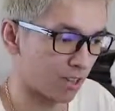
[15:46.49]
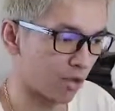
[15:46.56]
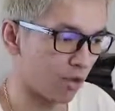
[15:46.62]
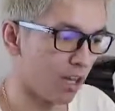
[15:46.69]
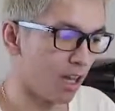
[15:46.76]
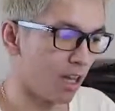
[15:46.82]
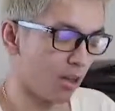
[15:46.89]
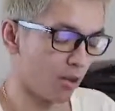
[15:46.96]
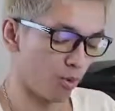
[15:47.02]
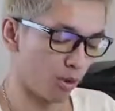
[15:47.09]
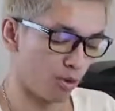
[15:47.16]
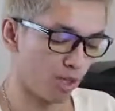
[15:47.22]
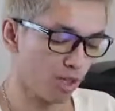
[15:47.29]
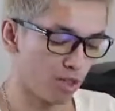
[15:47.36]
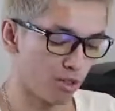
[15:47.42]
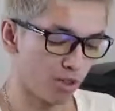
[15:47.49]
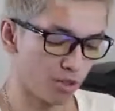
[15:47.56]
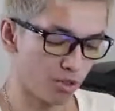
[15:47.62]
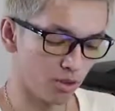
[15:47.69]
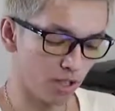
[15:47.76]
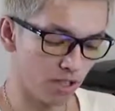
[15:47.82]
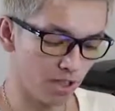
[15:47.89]
So what you need to do
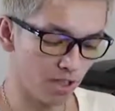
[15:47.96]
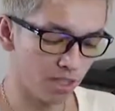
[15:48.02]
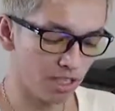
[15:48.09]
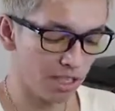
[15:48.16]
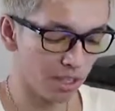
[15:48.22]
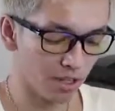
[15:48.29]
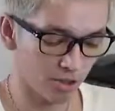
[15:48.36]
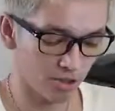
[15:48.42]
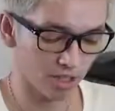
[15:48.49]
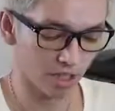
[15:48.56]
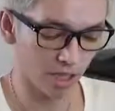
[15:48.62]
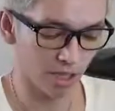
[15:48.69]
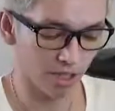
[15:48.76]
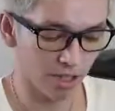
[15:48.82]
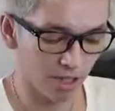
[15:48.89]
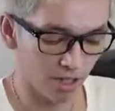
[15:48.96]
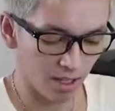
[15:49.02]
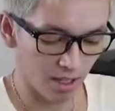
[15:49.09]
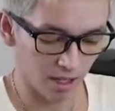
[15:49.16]
is you need to understand